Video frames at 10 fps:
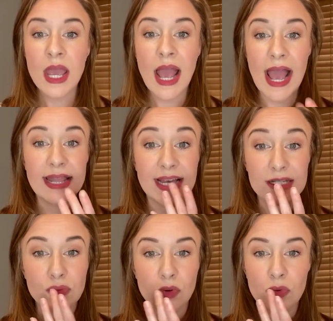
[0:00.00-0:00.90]
and
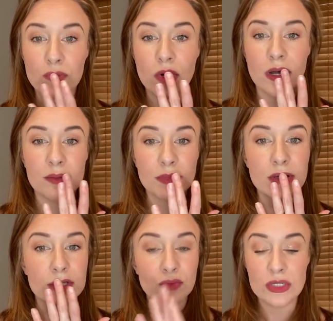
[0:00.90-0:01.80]
that's what we want
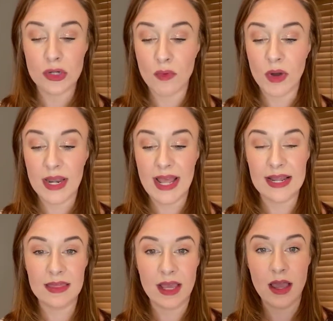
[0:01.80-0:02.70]
because we don't want
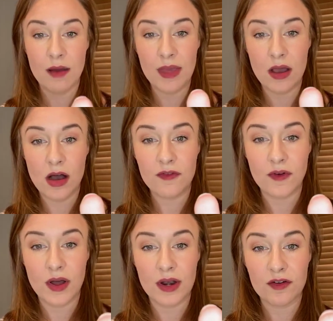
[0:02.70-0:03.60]
anything coming off
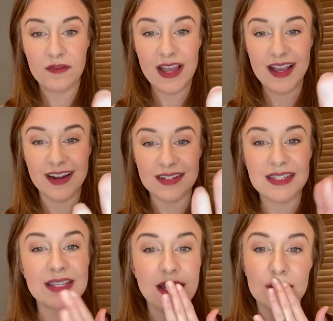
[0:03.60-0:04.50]
on our fingers.
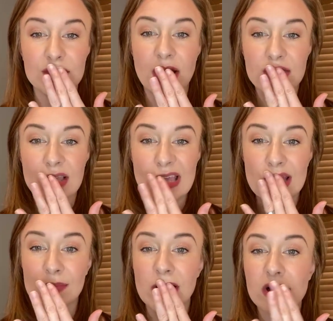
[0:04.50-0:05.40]
See how nothing
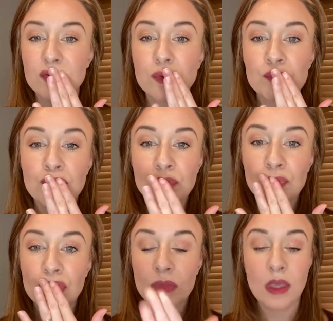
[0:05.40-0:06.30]
came off?
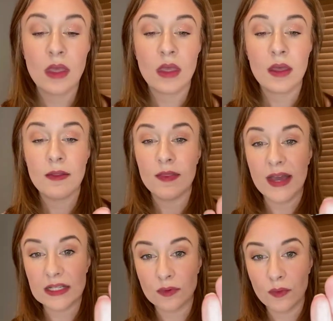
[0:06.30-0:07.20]

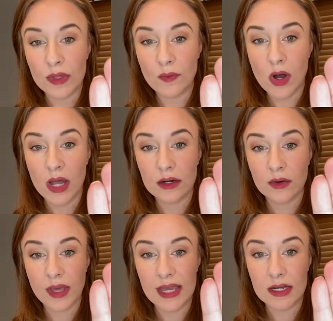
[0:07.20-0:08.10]
That's what we want,
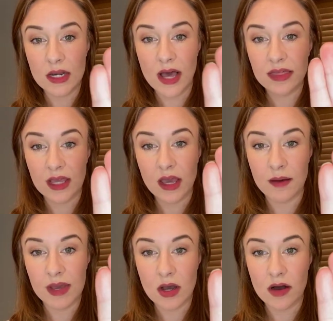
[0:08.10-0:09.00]
okay? Nothing
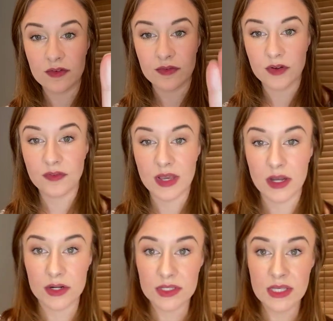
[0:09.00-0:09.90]
coming off of our
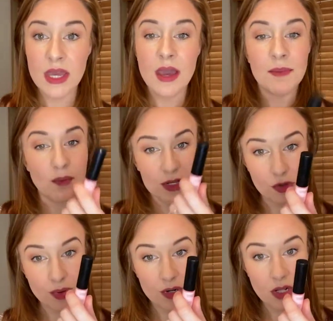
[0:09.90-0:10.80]
fingers. But when you
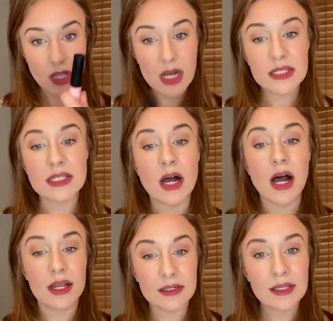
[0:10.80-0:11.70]
put a gloss
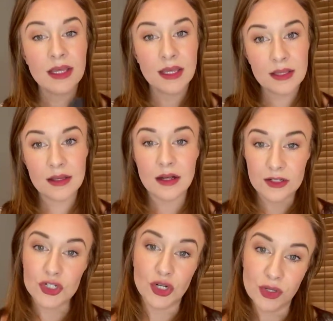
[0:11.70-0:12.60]
on, I'll
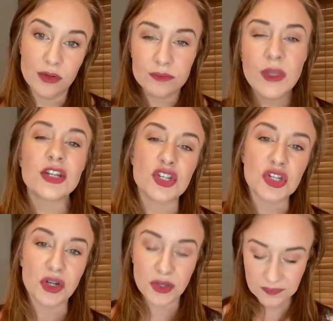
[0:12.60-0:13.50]
show you. I'll just show you.